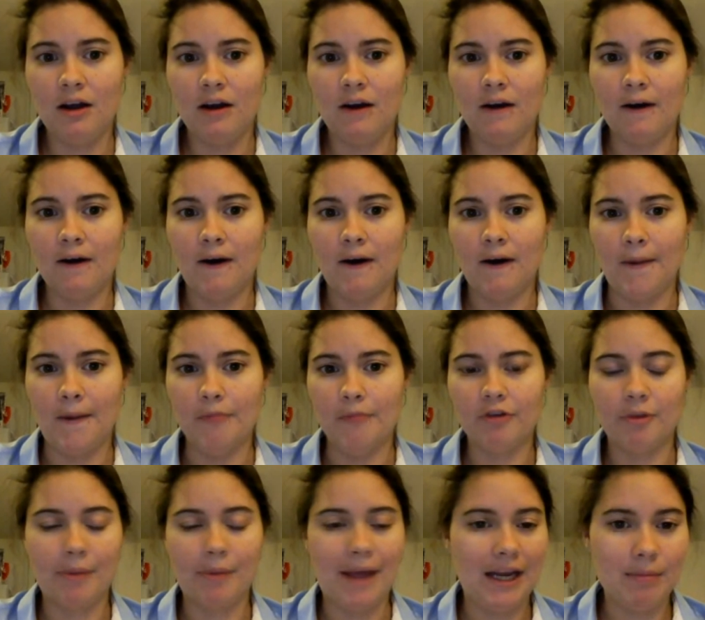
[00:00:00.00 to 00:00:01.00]

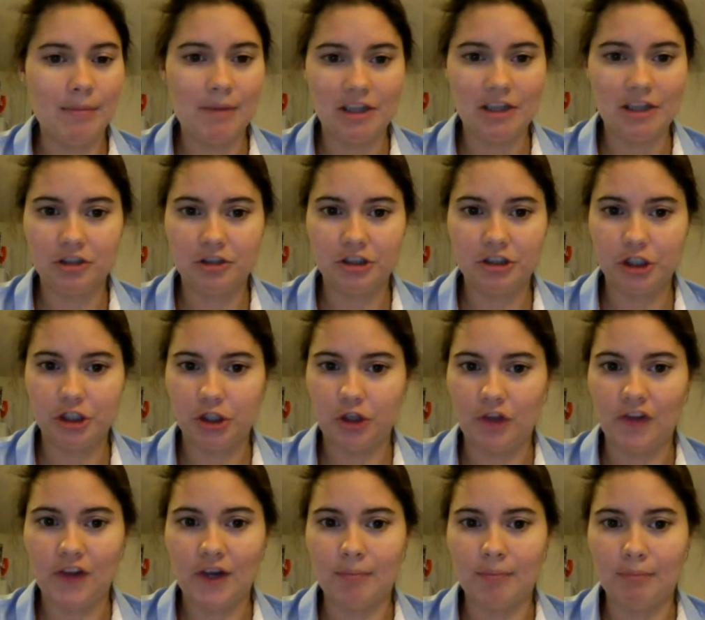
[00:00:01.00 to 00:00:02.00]
from any major
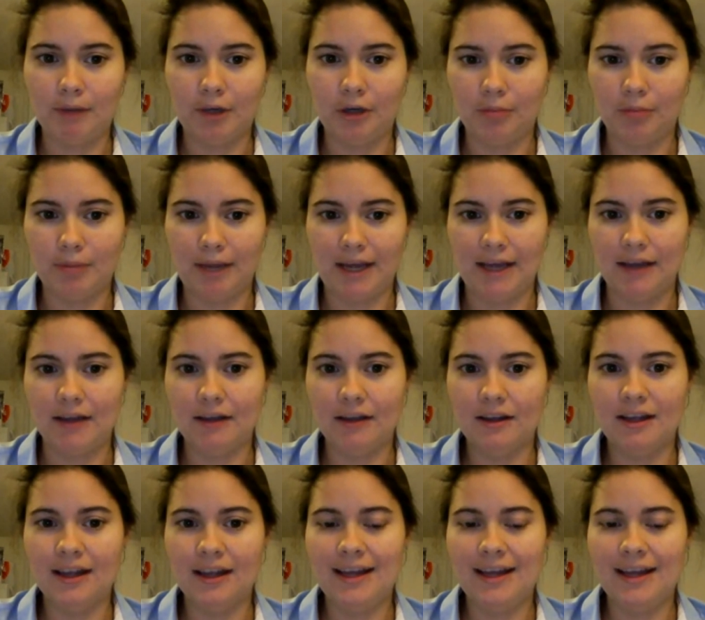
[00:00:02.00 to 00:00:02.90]
insurance company or bank.